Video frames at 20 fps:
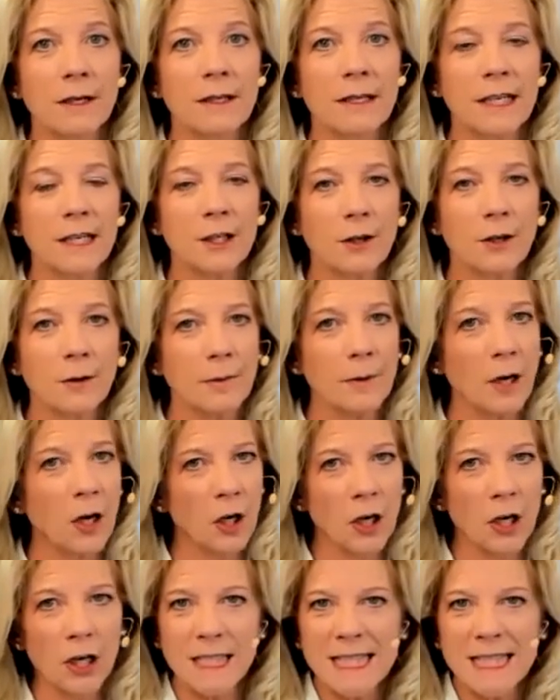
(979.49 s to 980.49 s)
that you're
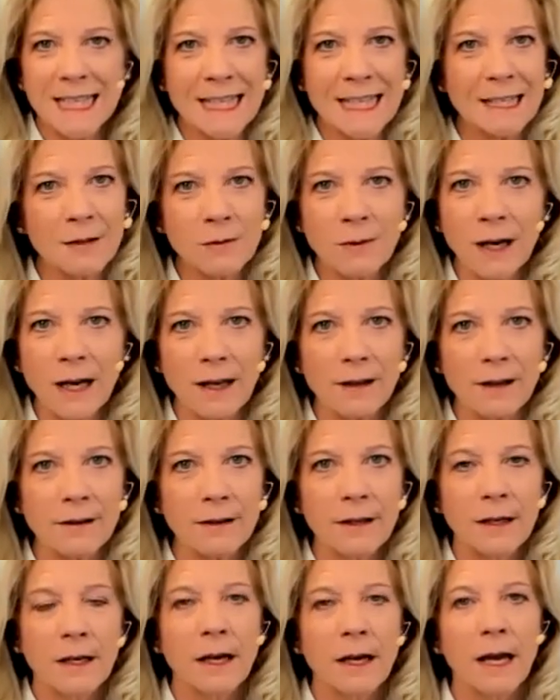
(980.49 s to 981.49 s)
hooked in with,
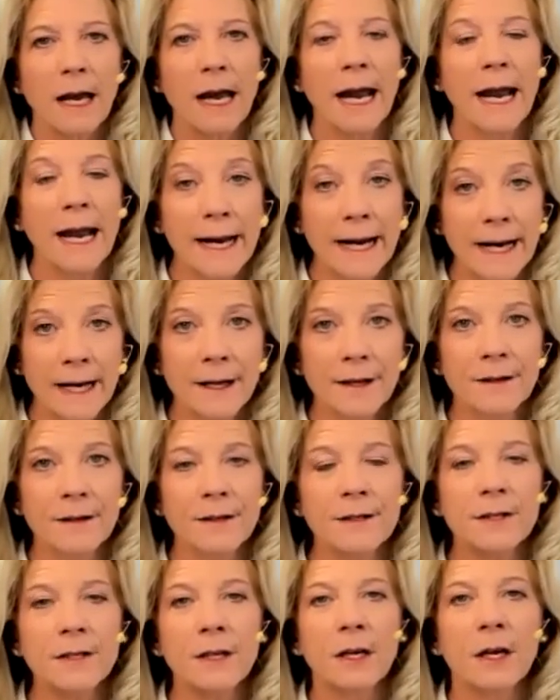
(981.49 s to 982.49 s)

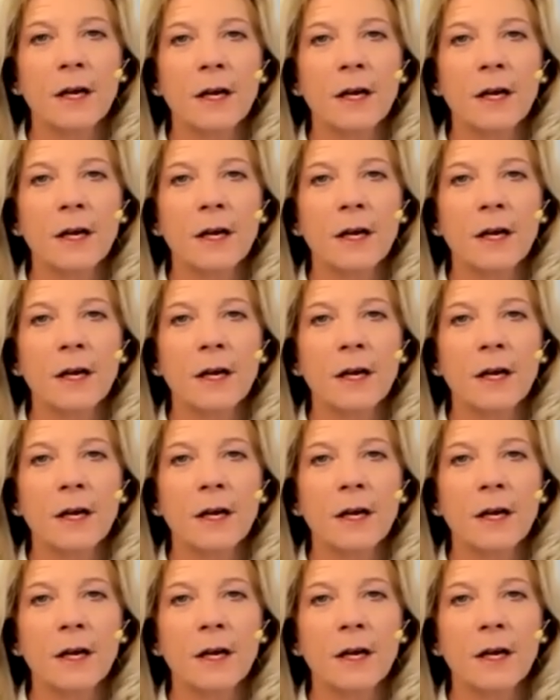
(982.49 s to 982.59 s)
and